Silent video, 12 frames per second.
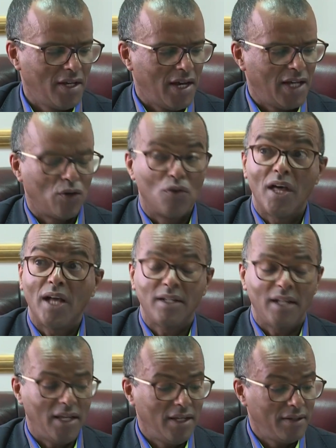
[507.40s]
And on that
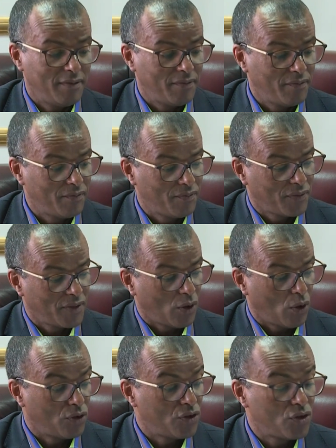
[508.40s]
day,
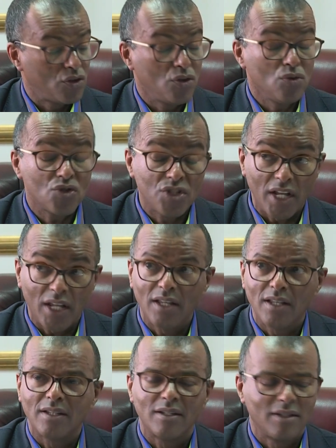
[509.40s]
on Tuesday,
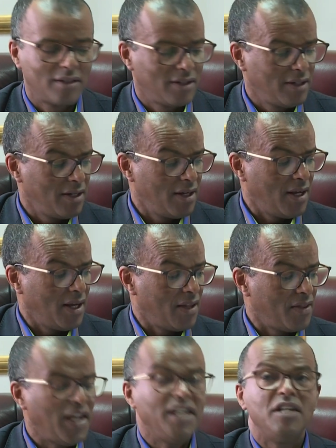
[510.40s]

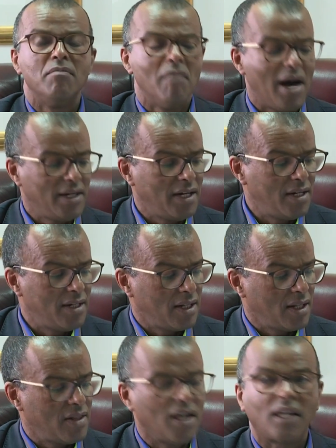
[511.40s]
they demanded
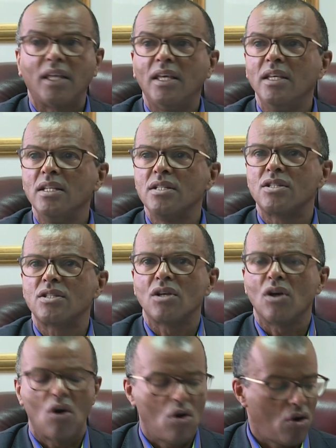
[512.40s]
the keys
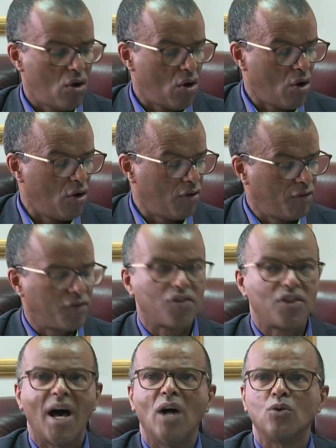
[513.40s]
of
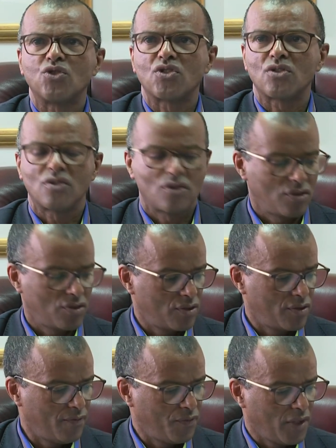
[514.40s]
the house.
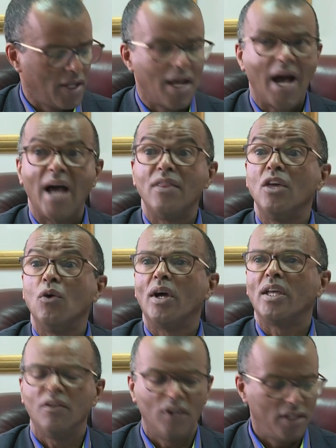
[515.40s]
And they were
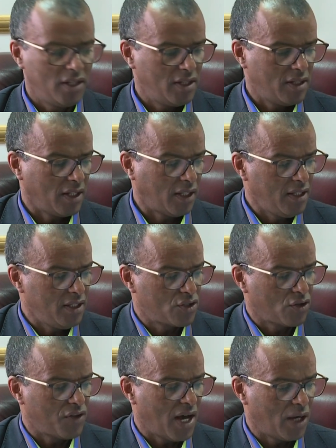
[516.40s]
given the keys
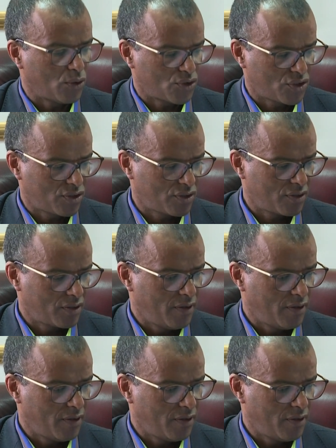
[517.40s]
of the house.